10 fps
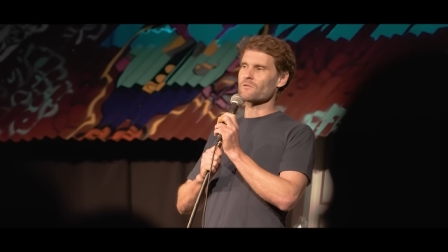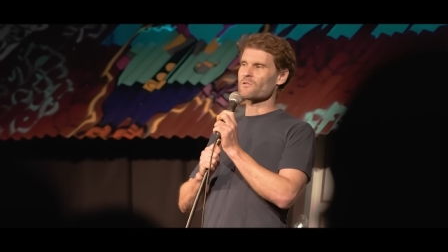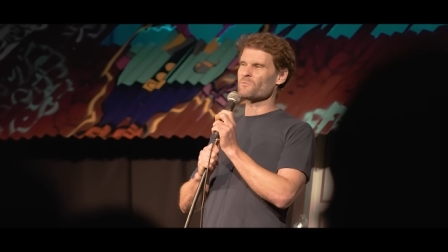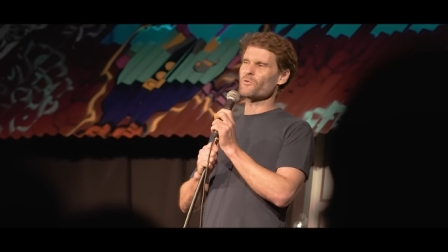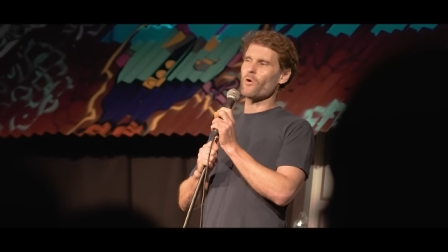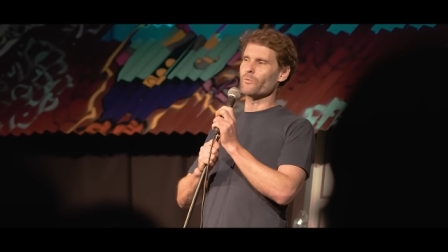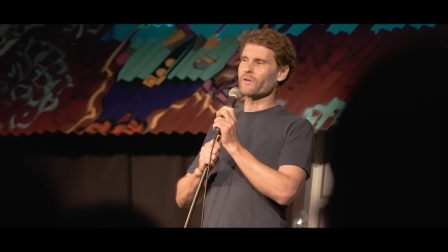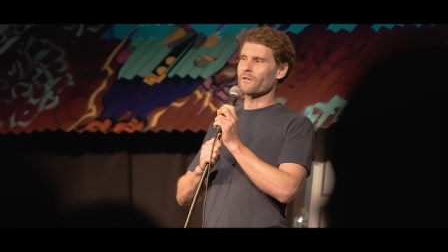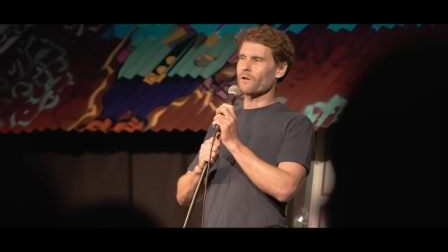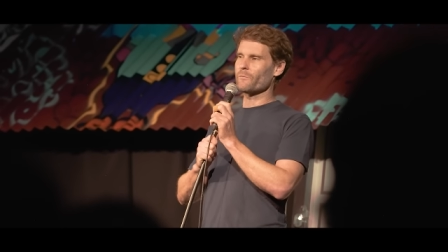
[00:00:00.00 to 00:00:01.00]
I said, well, not
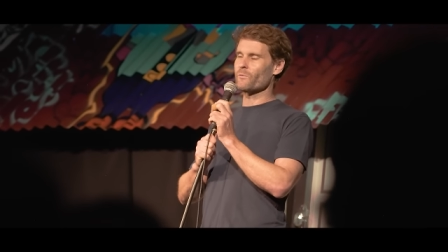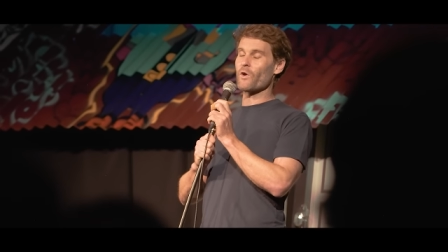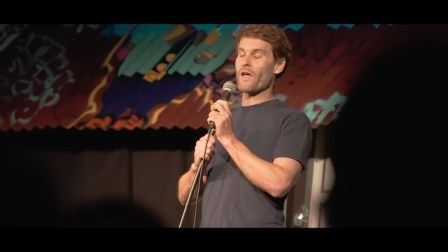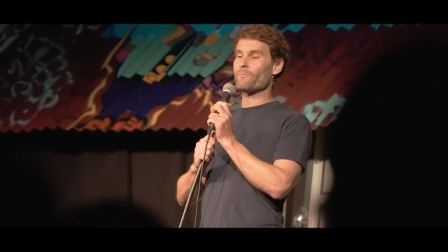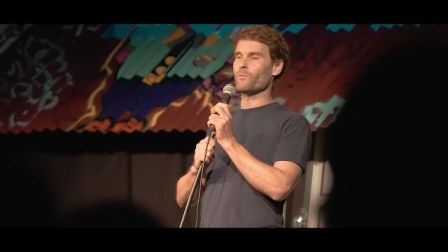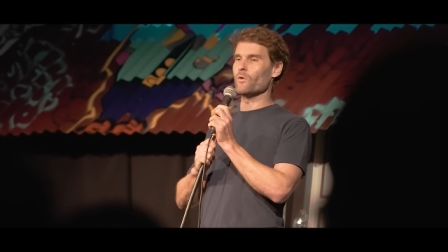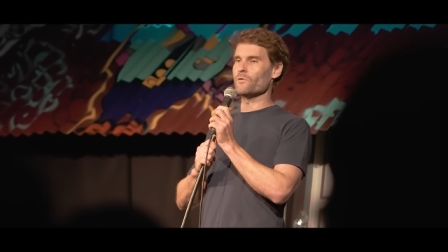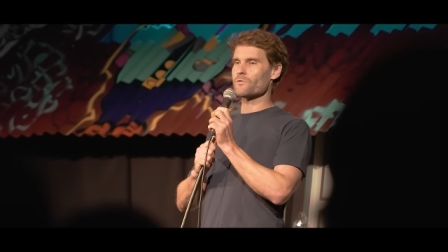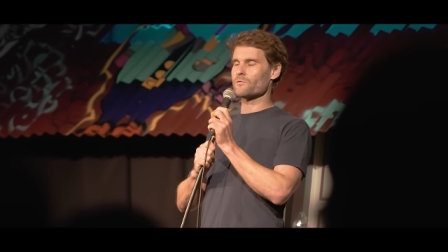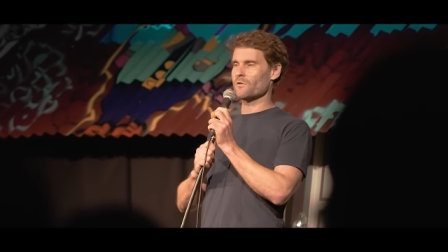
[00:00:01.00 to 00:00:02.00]
really. I mean, what happened
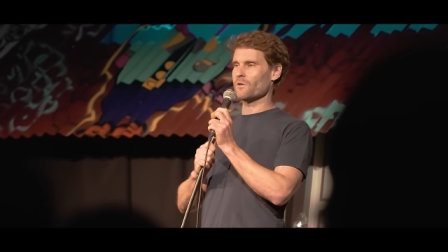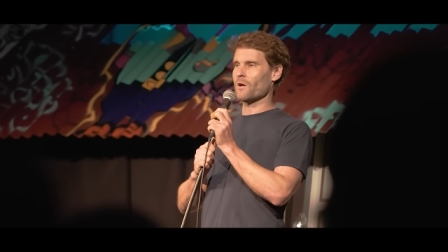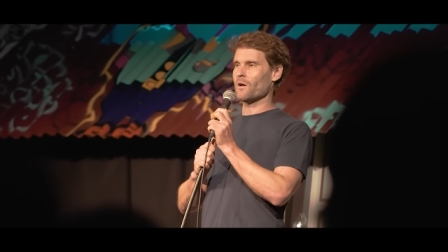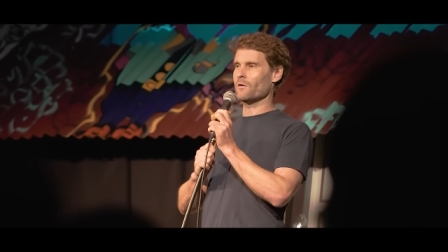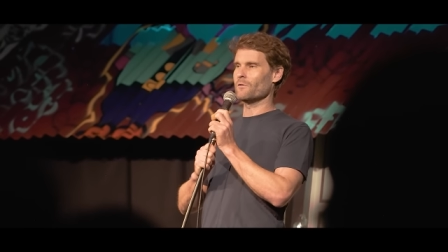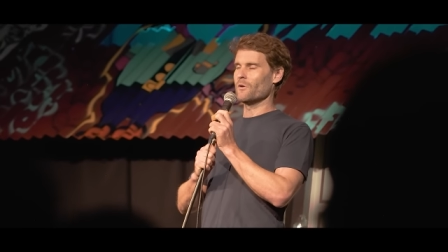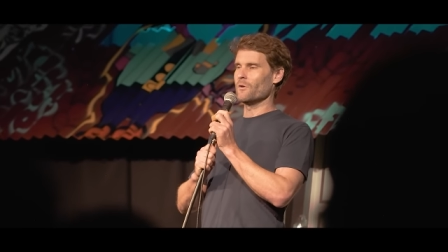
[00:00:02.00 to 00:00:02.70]
was the, uh,